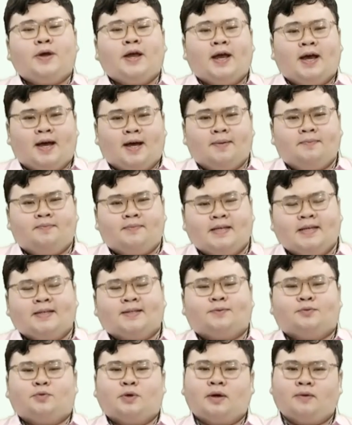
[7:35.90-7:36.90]
We hope
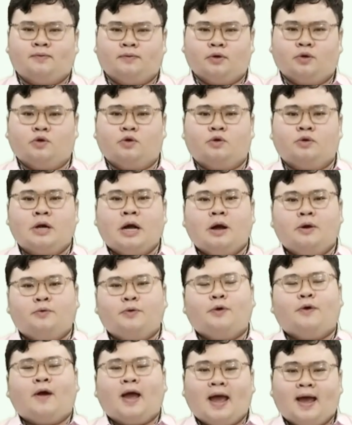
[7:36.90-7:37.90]
this workflow
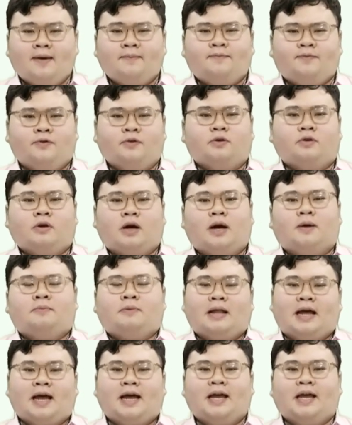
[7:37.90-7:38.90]
will help you
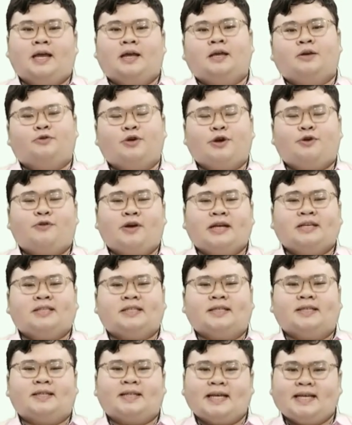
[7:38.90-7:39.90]
apply
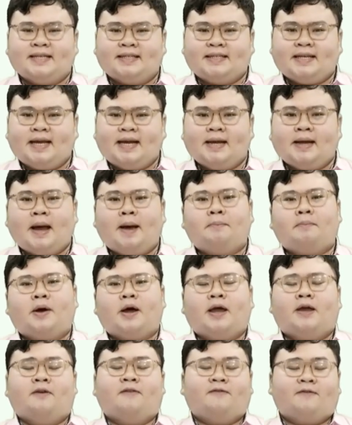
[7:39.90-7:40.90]
regression testing
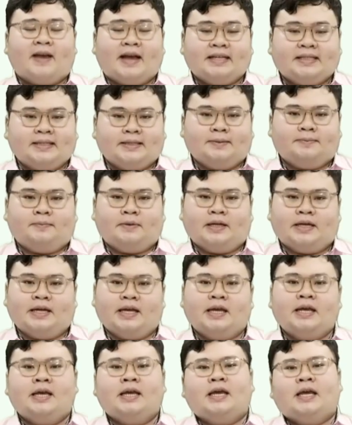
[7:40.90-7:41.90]
more
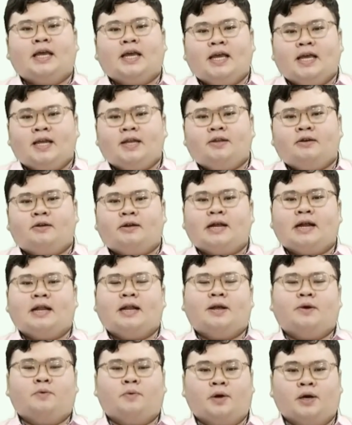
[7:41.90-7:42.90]
effectively in your
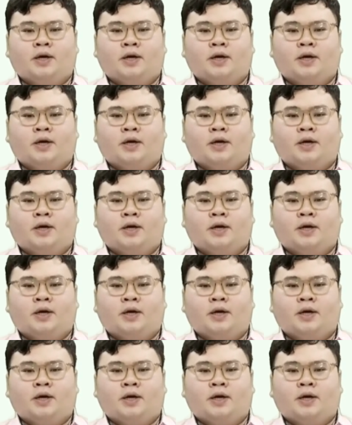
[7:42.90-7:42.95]
daily